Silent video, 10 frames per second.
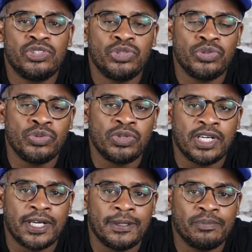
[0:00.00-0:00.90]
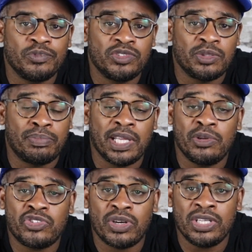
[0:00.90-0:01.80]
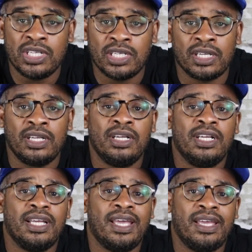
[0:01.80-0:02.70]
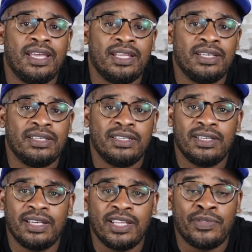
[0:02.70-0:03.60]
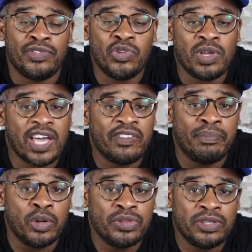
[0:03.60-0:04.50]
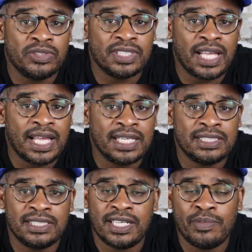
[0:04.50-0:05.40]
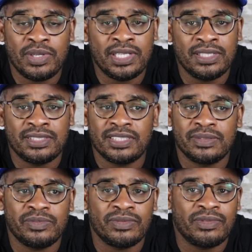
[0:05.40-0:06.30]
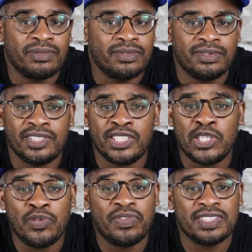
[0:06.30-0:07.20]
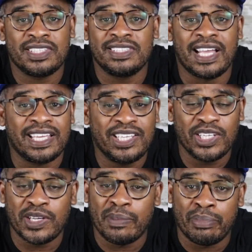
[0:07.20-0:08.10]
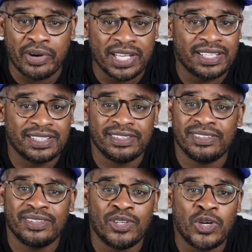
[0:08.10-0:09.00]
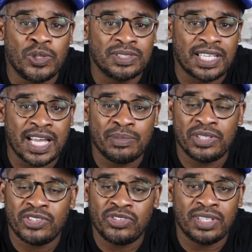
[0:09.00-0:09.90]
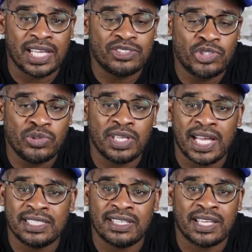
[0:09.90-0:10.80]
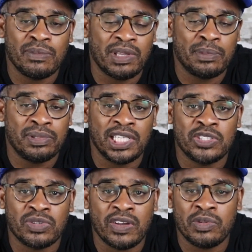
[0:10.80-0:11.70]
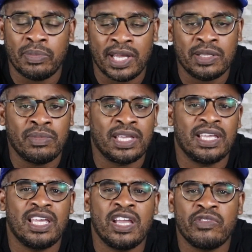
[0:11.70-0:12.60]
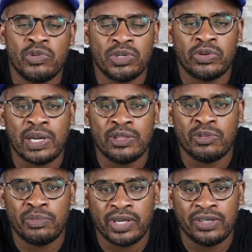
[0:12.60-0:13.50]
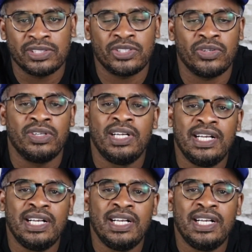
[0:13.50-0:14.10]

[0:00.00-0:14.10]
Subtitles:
to play with Trae Young. And if you have both of those guys, then I mean, the defense is not getting a break the whole time because you got two guys that can make plays for everybody, make everyone around them better. So